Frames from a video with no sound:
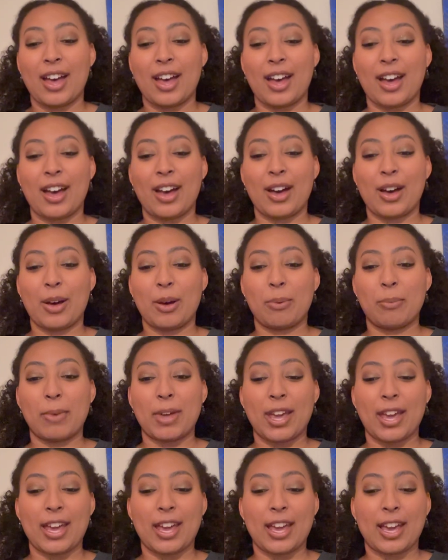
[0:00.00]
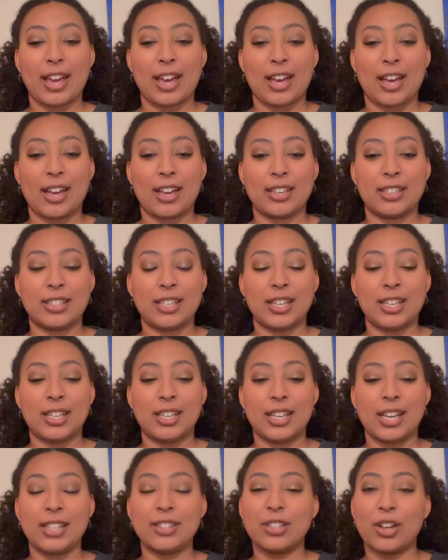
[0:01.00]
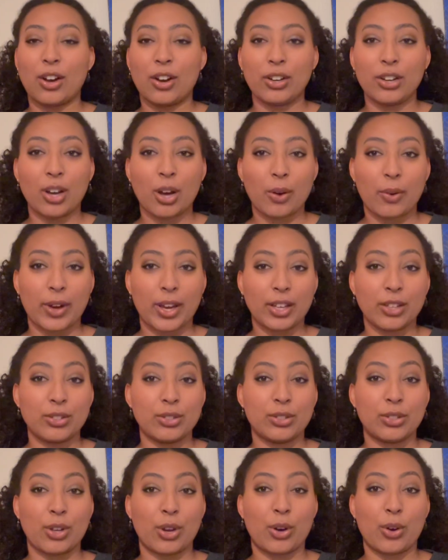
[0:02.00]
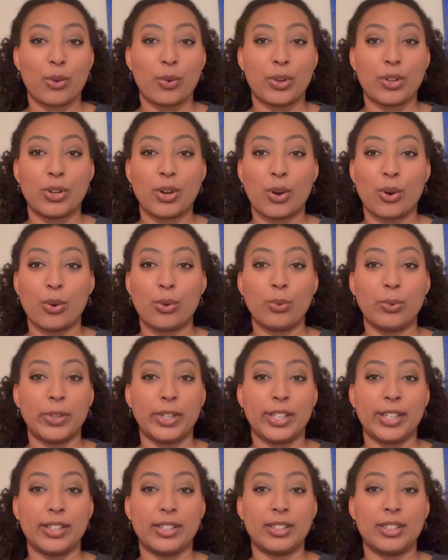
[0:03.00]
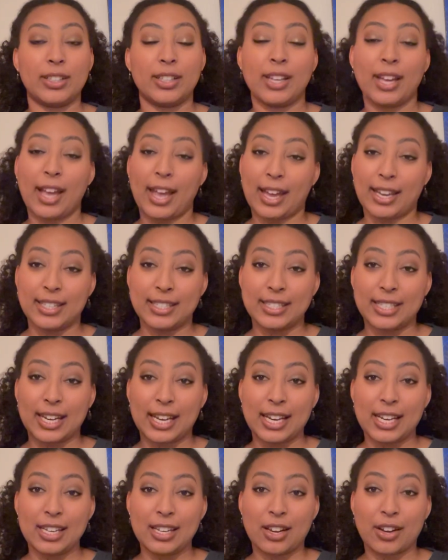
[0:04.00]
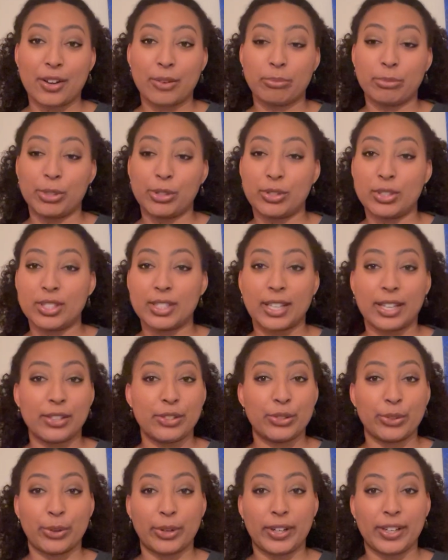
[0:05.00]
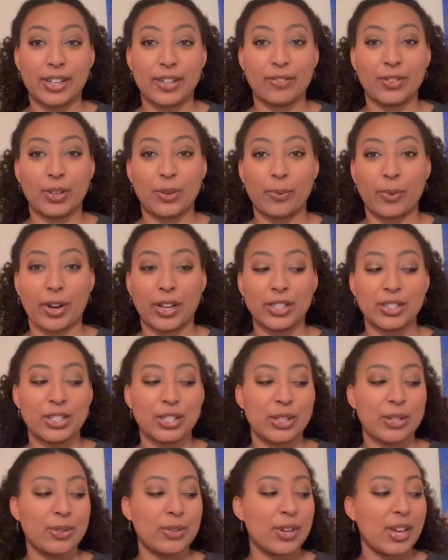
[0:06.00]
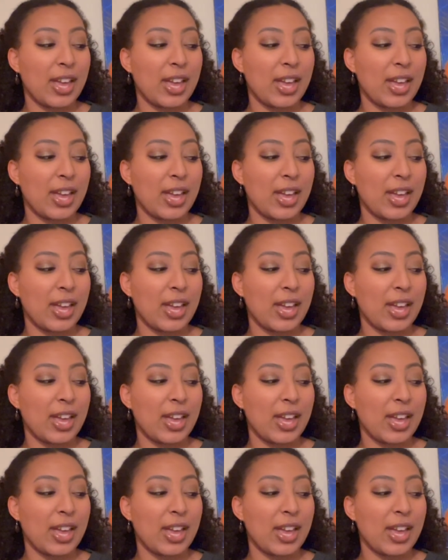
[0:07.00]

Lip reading: And it's ongoing, so no real end date. You just can join if you want to,